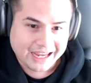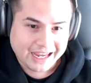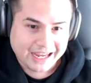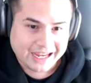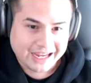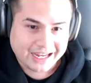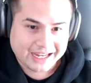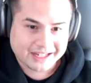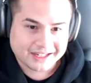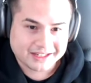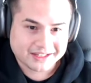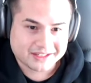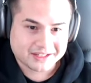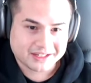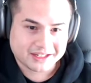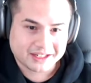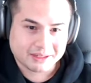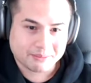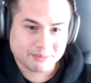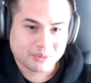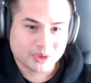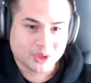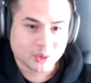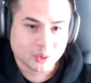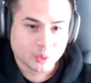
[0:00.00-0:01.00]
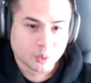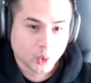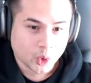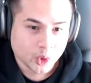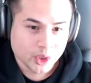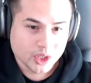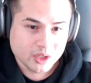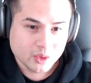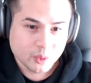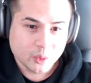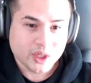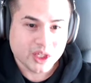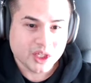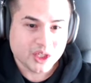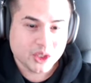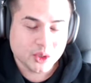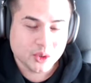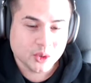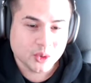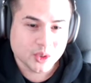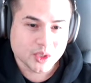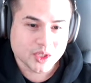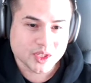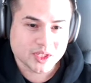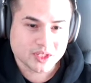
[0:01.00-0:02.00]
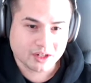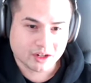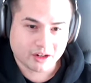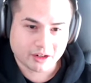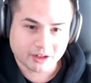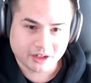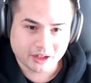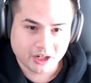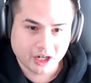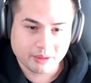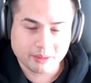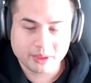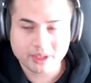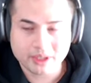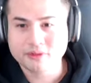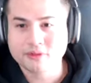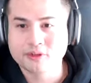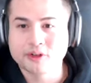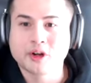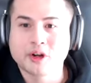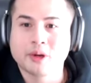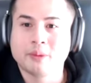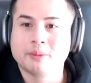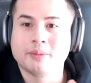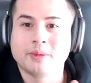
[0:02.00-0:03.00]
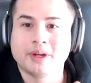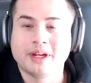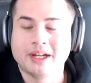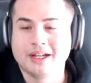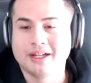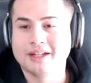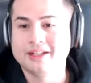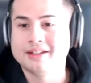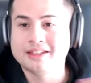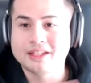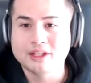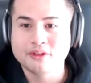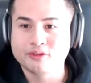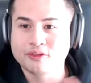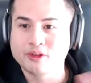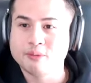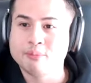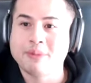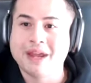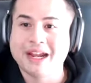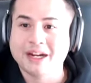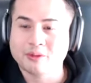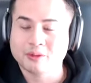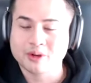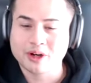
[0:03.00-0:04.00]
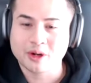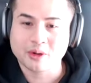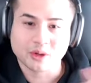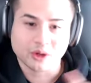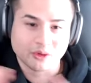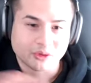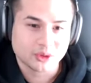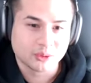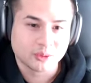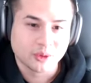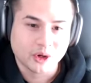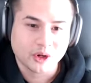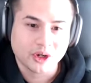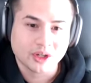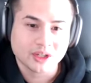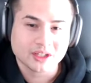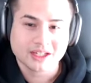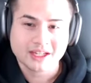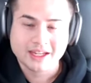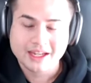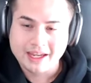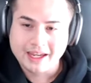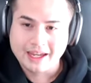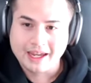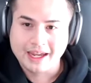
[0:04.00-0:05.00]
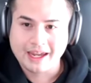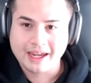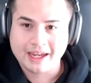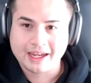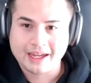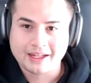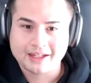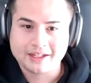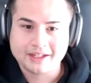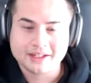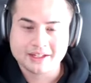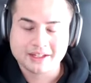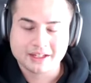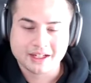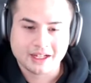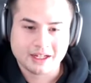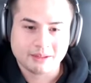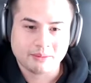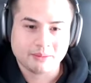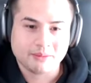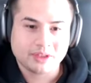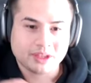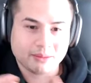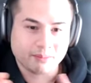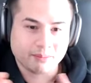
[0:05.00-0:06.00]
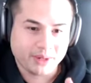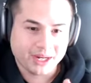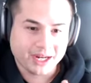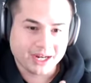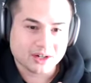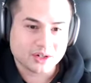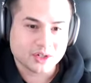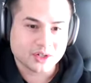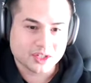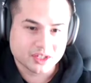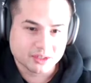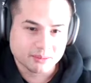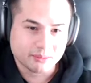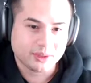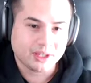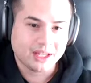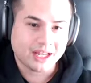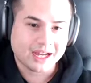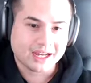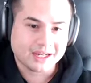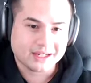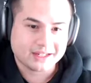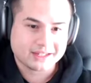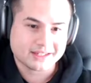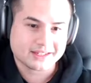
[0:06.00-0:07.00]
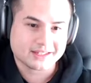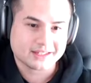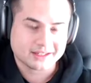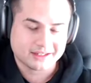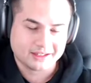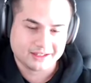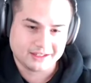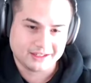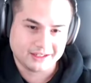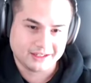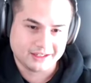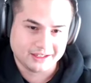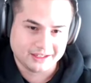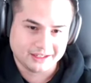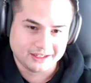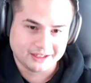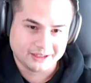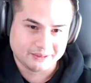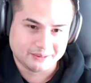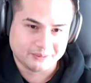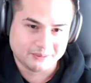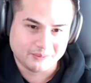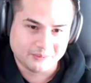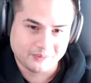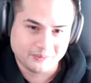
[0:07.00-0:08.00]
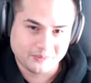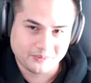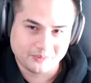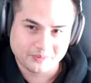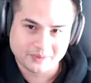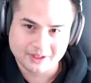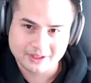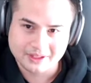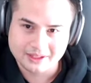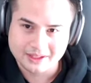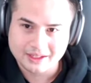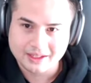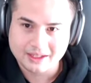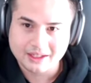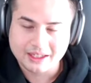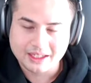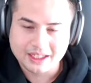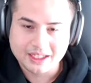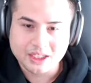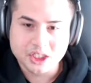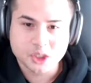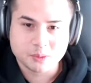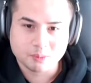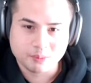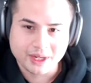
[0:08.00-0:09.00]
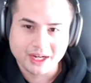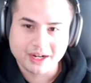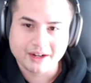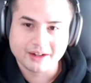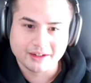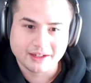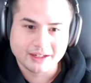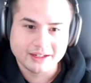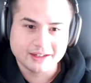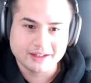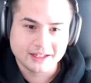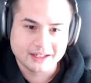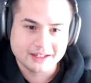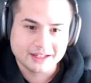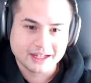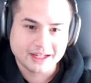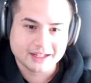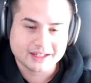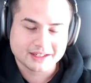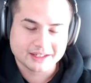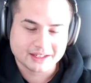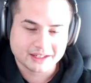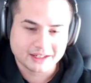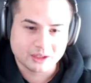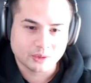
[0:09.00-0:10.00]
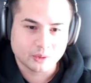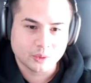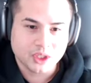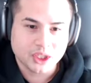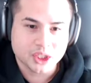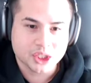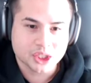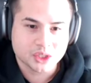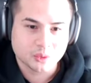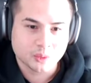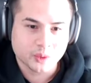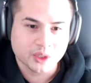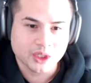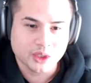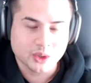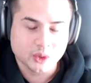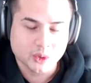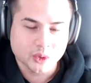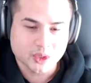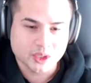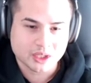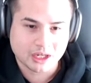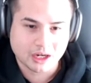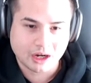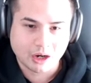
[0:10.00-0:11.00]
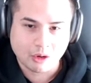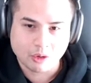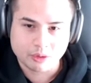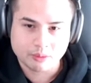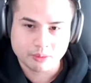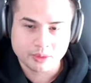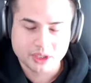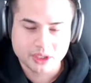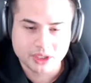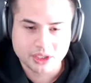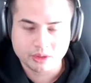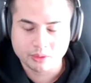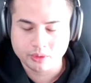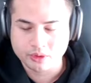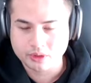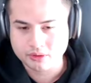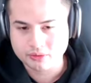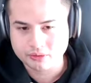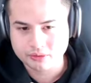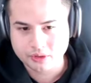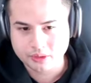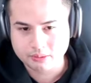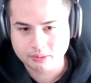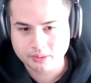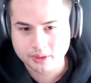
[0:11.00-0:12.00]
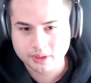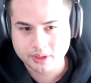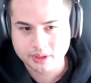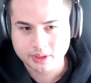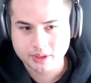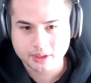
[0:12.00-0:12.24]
And the wooden we use are coming from a different background of the world. And the bear symbolized each bear in that region we used our material from.